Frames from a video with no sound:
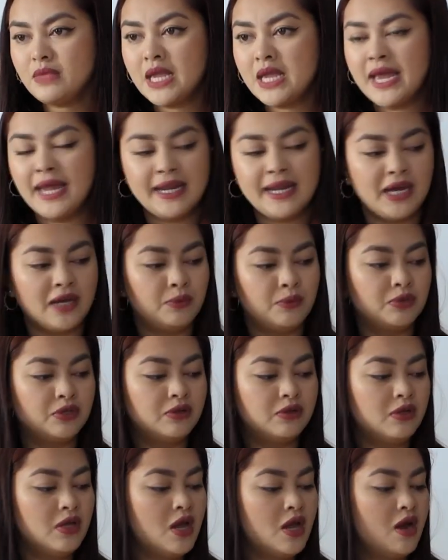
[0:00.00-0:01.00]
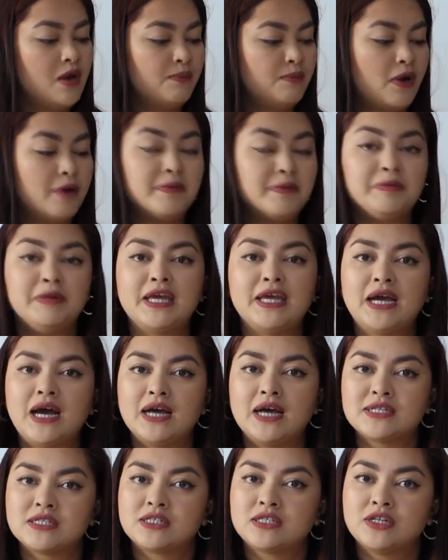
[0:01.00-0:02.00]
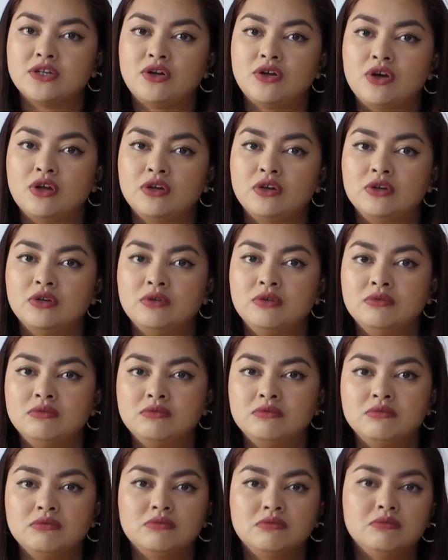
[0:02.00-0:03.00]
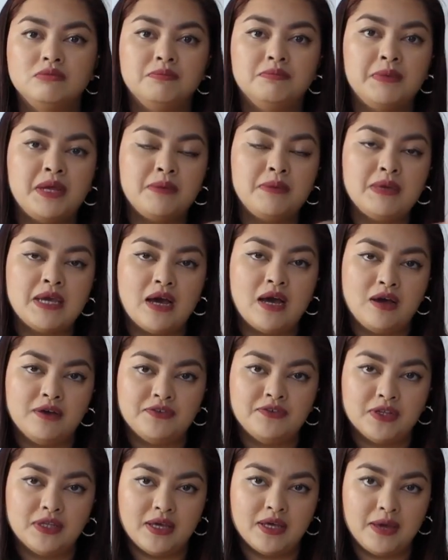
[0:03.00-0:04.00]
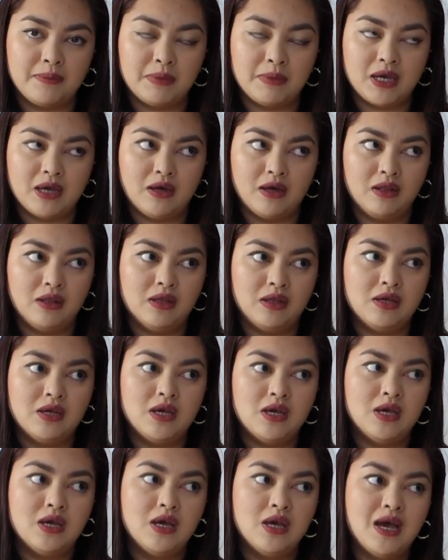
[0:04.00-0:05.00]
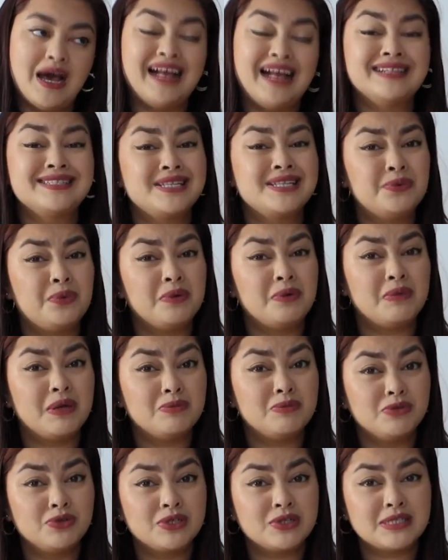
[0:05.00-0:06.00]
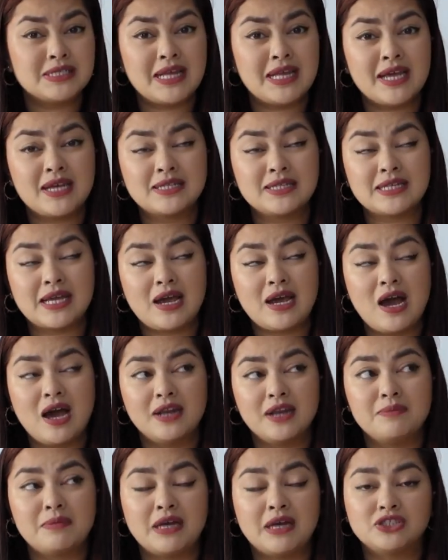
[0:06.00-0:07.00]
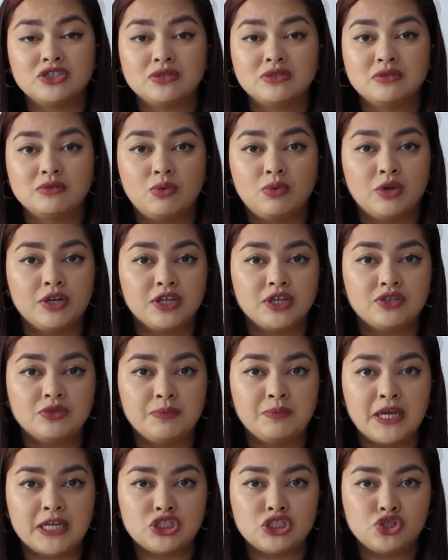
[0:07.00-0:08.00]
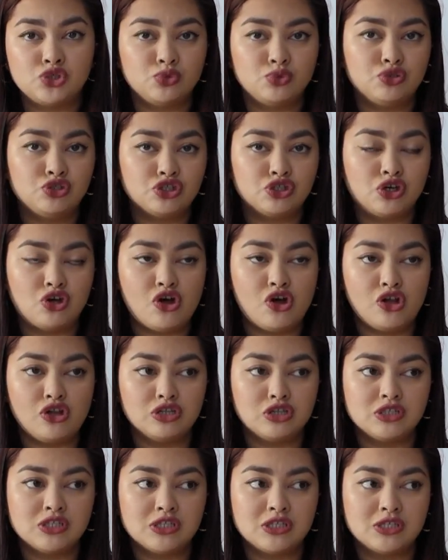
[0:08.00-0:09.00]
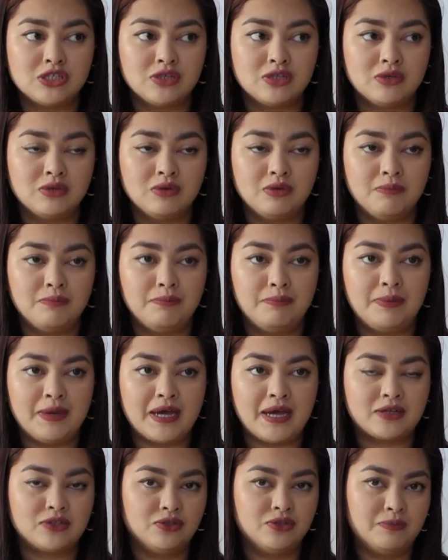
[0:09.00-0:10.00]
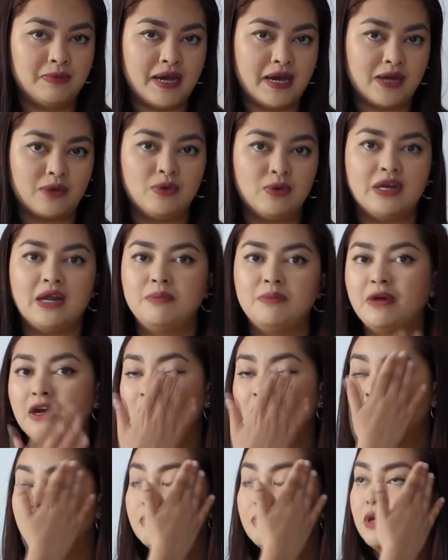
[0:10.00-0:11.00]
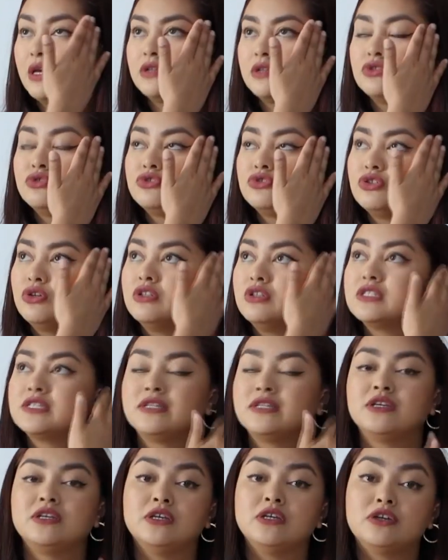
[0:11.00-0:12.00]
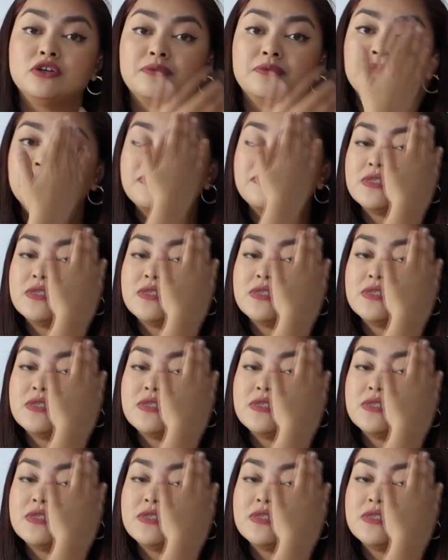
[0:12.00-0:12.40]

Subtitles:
And I will probably cast it on maybe after the MCAL. I'll see what my mood is like, because I can't imagine wanting to make two shawls back to back when I barely make two shawls in a year.